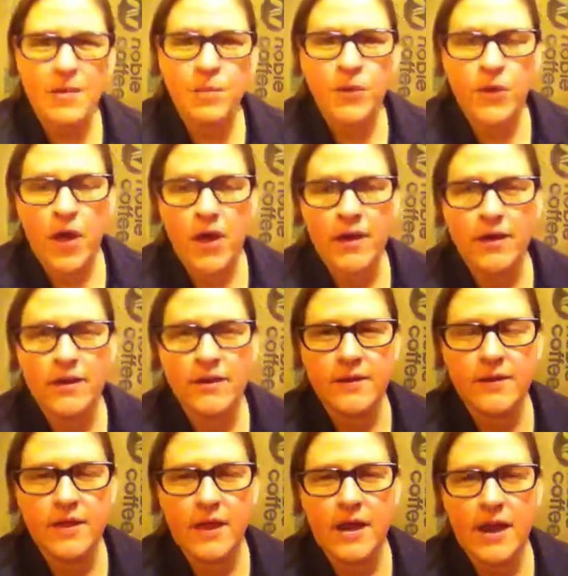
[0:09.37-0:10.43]
a product
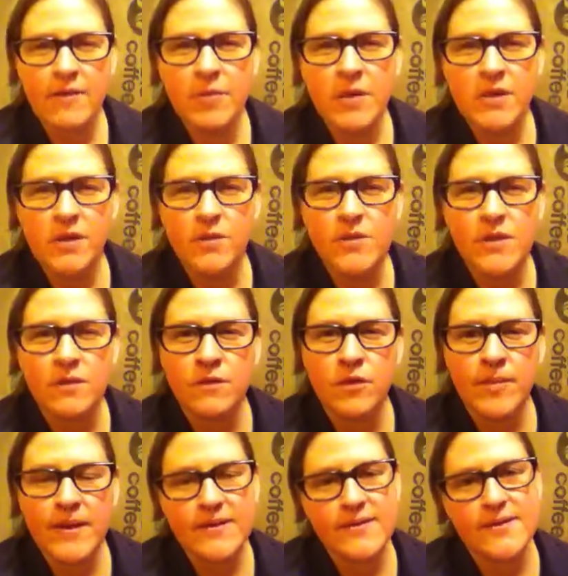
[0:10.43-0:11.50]
that I've been using for
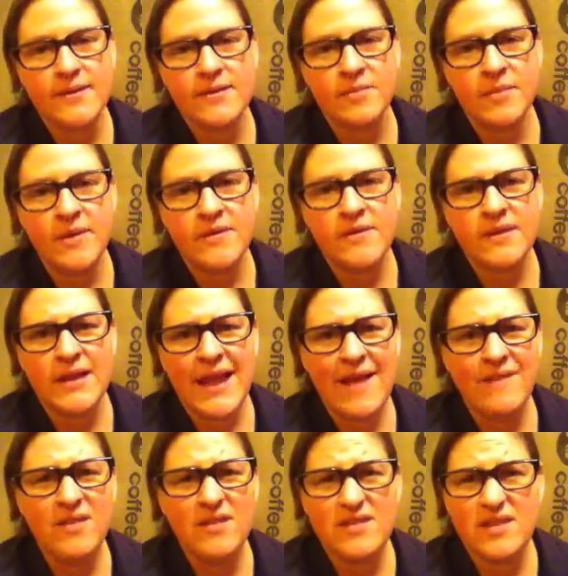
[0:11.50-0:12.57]
about 6 months that I
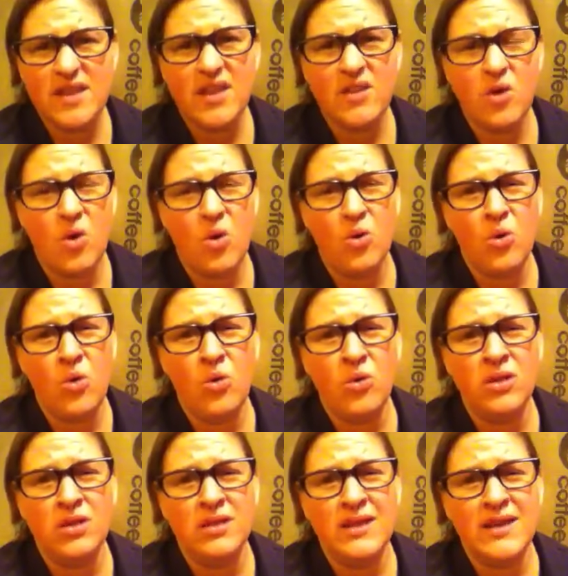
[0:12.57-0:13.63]
haven't seen a whole
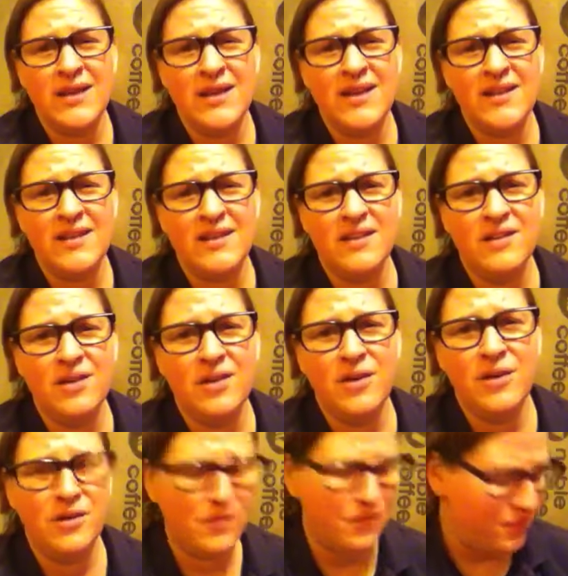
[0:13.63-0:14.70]
lot
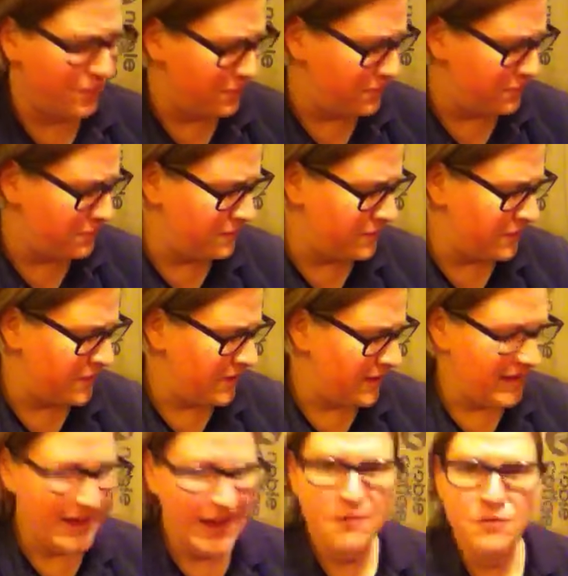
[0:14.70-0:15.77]
of
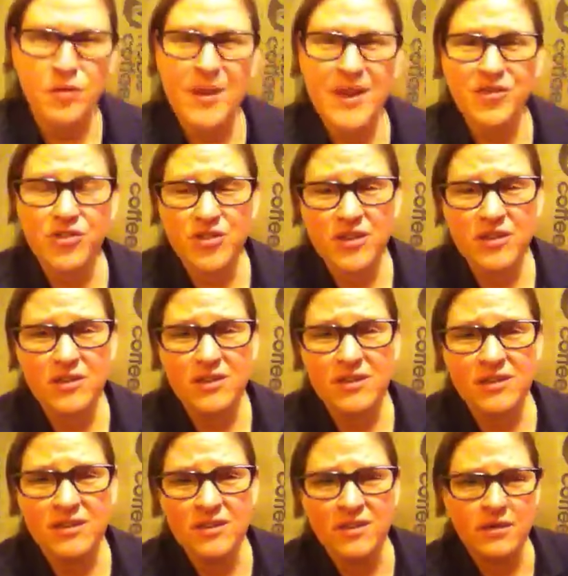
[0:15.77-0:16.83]
information
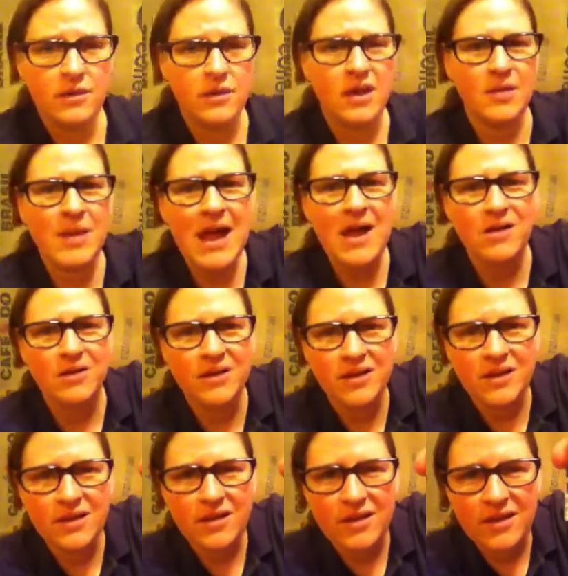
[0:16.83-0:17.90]
about,
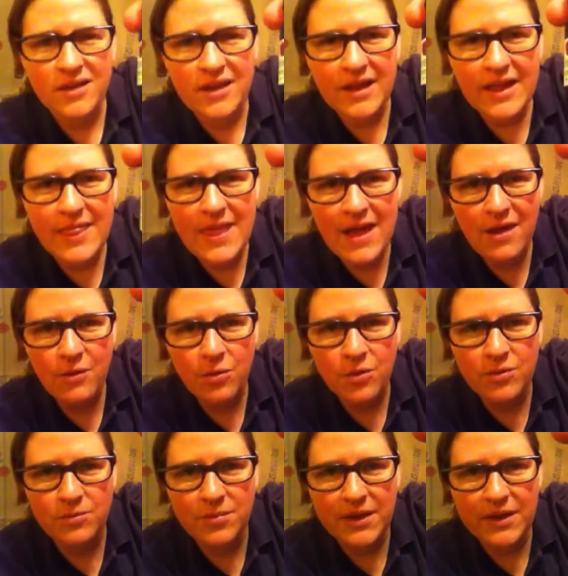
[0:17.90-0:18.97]
and that
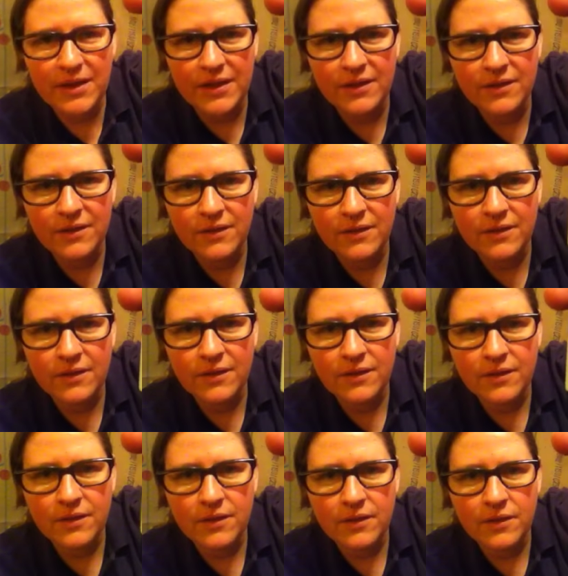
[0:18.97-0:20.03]
would be
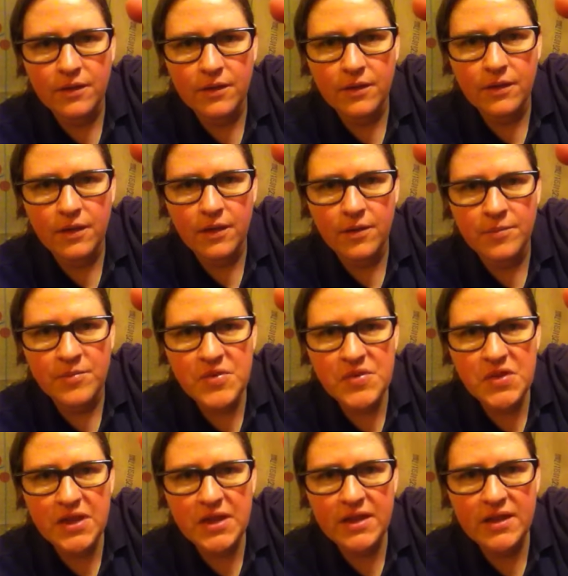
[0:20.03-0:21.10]

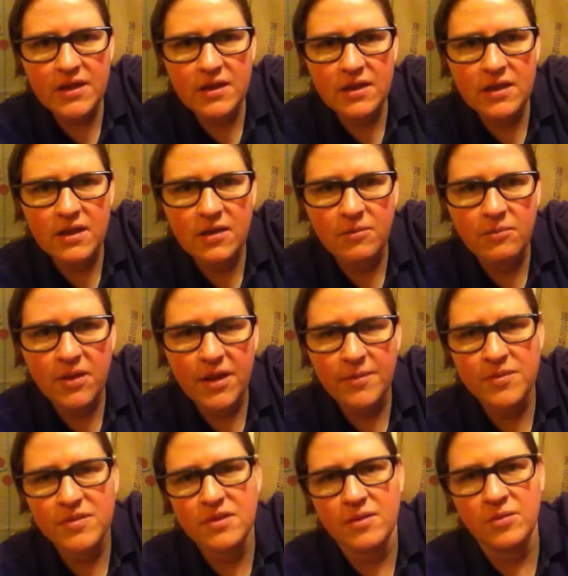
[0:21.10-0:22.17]
Obsidian
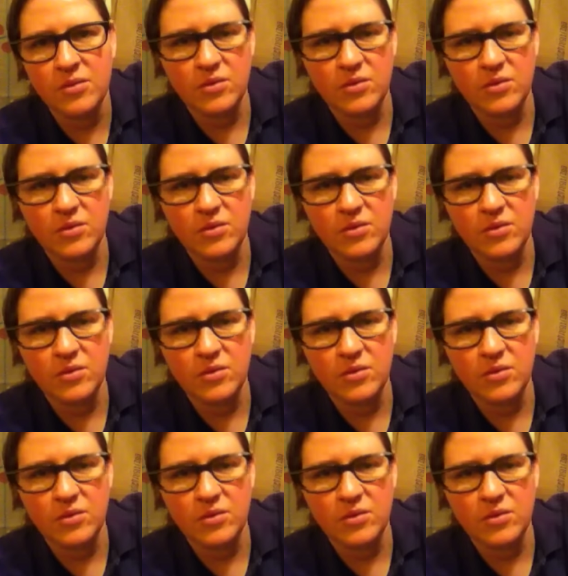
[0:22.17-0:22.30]
pipe stem